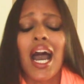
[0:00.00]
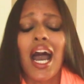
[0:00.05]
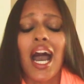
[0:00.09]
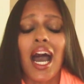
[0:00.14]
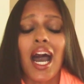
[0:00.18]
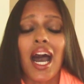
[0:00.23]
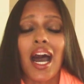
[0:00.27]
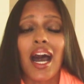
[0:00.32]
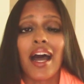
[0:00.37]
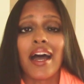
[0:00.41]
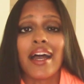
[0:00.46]

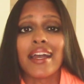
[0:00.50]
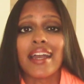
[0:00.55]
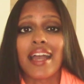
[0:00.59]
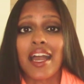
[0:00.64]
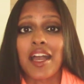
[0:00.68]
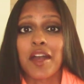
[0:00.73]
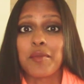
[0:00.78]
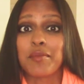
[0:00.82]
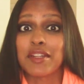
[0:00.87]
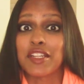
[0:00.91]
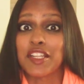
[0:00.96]
I
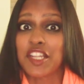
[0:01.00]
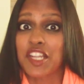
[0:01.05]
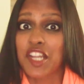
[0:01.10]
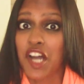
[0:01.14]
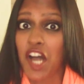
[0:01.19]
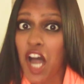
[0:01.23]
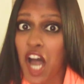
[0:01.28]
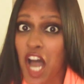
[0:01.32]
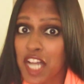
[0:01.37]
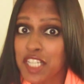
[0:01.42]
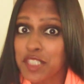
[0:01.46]
am
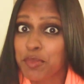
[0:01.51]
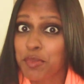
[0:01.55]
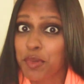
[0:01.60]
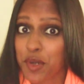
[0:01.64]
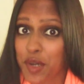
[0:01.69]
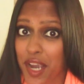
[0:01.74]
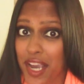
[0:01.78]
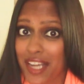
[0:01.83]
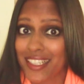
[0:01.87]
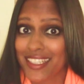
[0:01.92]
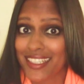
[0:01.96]
not
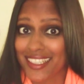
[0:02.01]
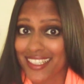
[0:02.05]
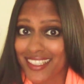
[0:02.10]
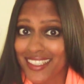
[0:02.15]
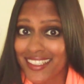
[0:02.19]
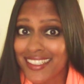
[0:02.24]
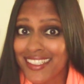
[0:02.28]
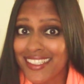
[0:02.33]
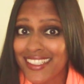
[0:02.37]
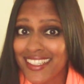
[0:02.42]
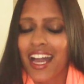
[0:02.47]

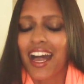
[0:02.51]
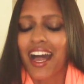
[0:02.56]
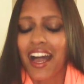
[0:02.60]
pregnant.